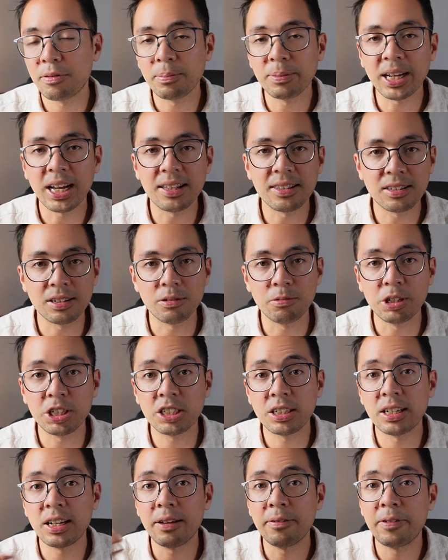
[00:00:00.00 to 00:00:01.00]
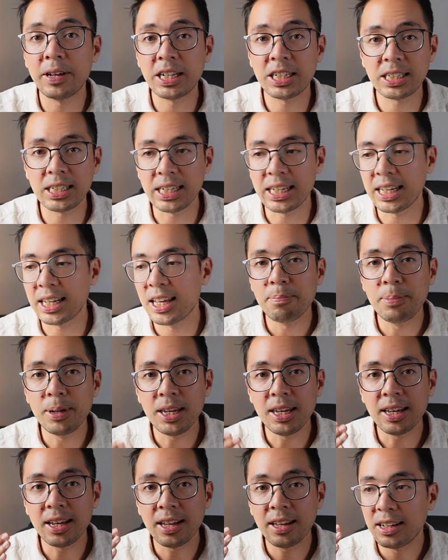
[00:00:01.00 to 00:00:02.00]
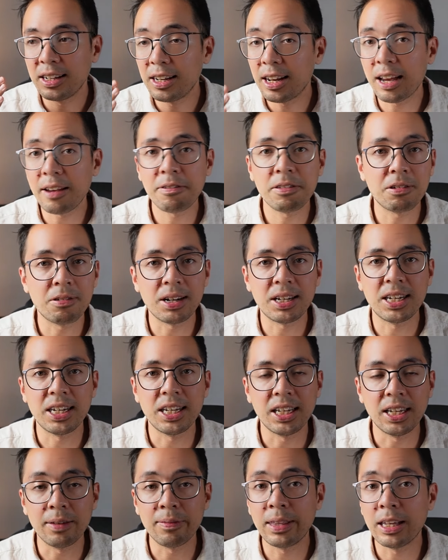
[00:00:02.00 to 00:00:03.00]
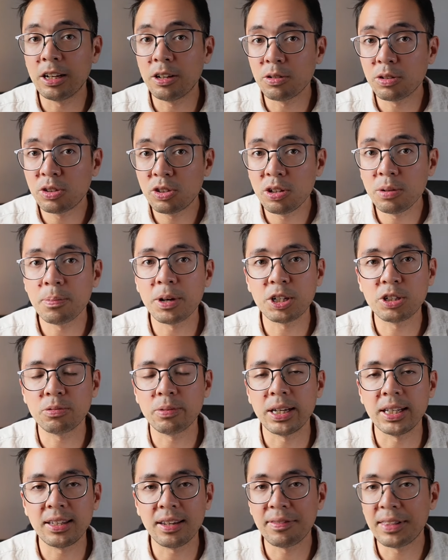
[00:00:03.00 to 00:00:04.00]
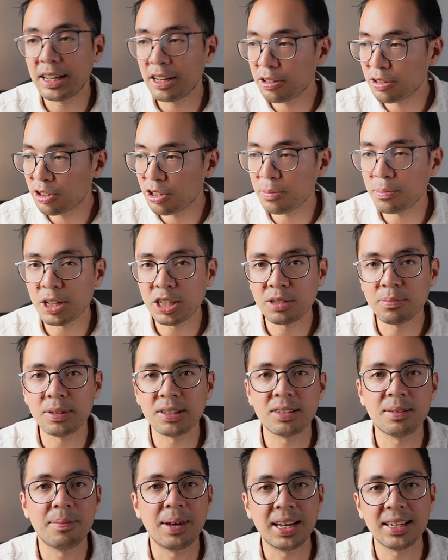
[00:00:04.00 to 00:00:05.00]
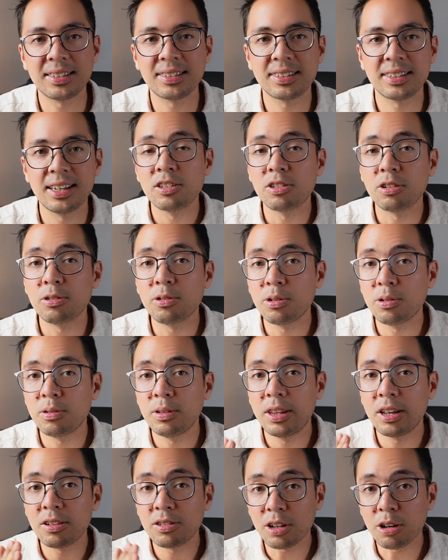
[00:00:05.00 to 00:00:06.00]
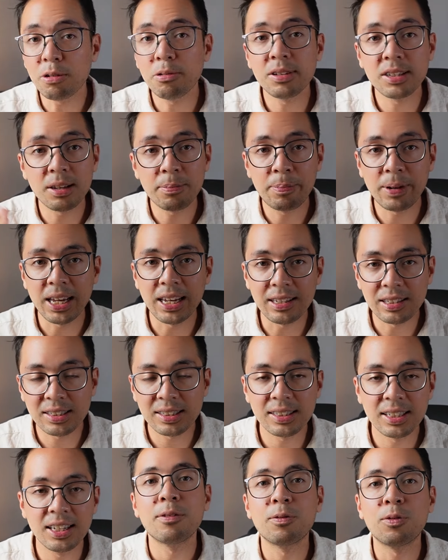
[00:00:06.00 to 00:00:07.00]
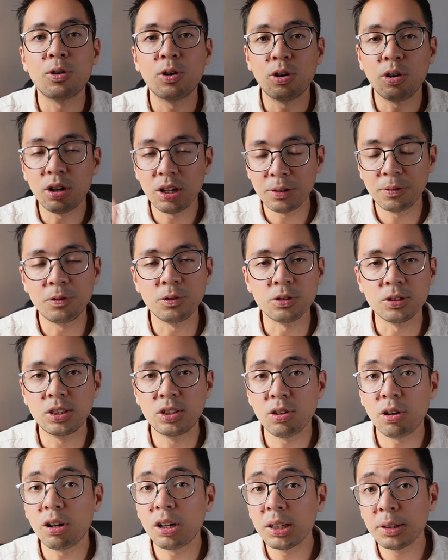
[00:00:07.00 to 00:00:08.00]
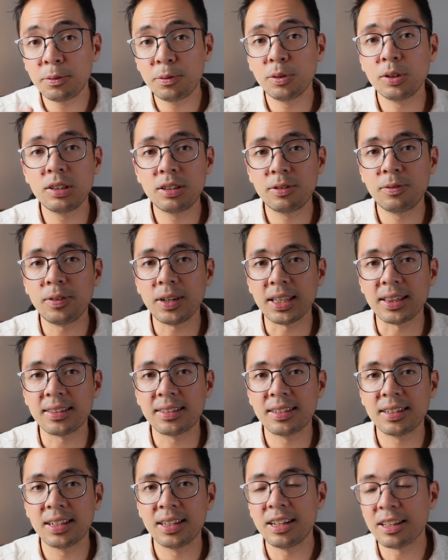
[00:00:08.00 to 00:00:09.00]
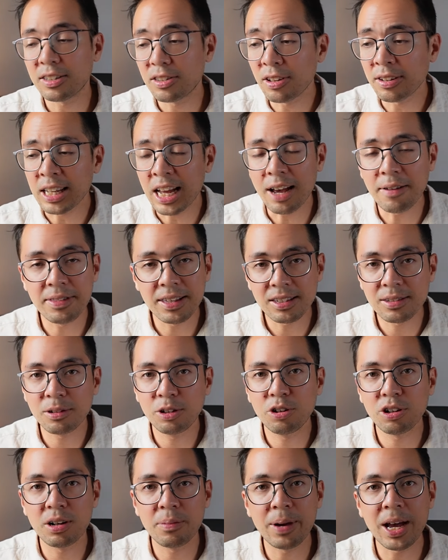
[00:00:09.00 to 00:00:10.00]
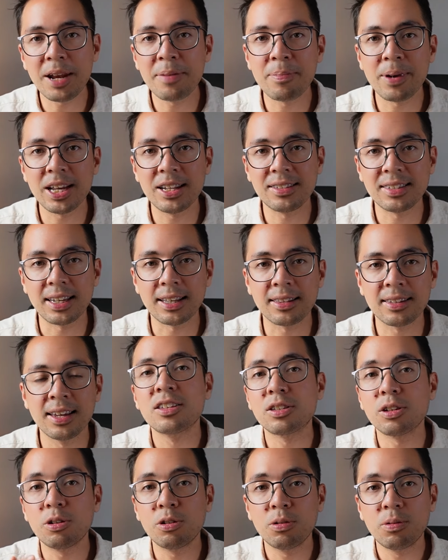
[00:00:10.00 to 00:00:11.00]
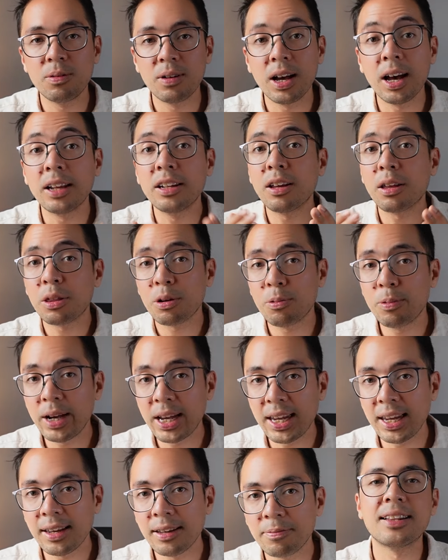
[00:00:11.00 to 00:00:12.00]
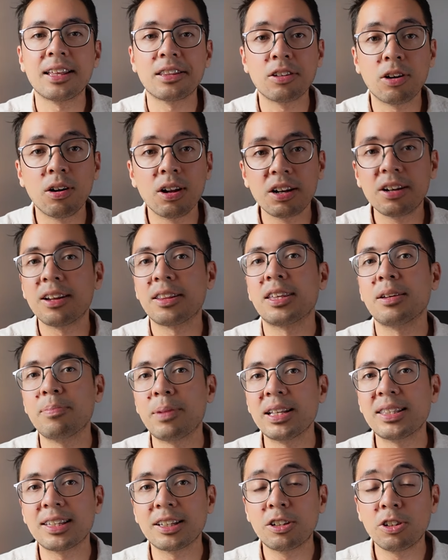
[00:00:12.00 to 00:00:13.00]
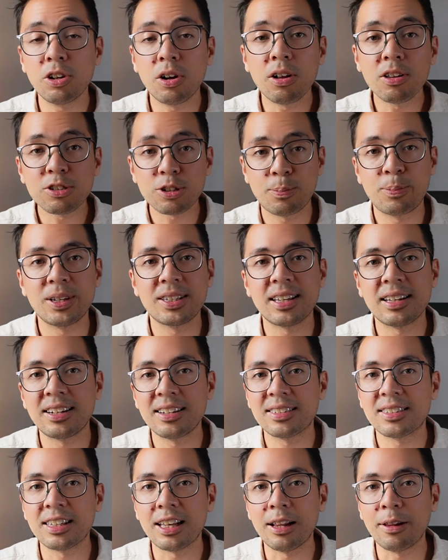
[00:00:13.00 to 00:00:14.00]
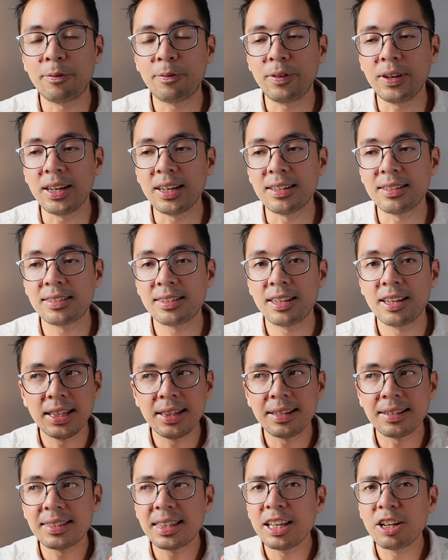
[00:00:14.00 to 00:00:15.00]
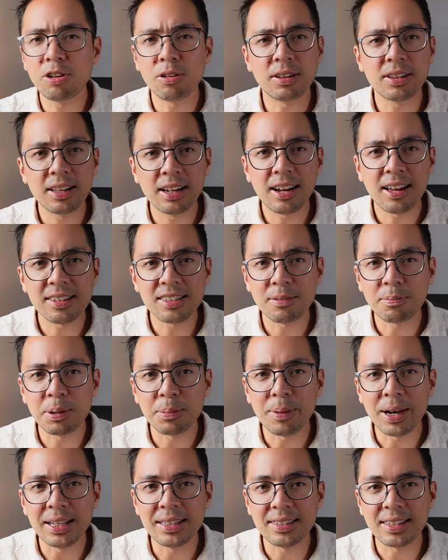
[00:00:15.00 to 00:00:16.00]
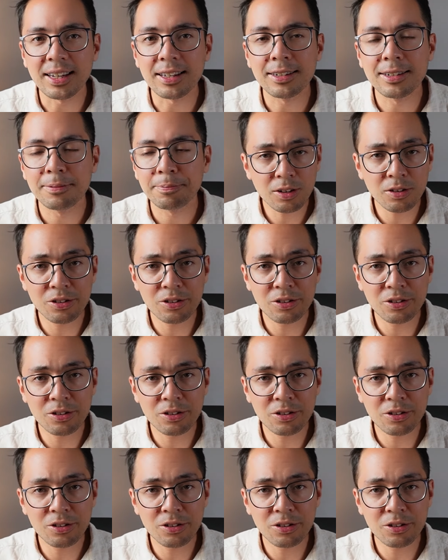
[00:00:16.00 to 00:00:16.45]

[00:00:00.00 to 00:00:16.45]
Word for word: from cancer, which could eventually be life-threatening if they lose too much weight, if they lose too much muscle mass. So there's always a place for all foods. All foods fit. Let's not have this good or bad mindset. So another way that the all or nothing mindset could also present itself is this thing called the Last Supper mindset.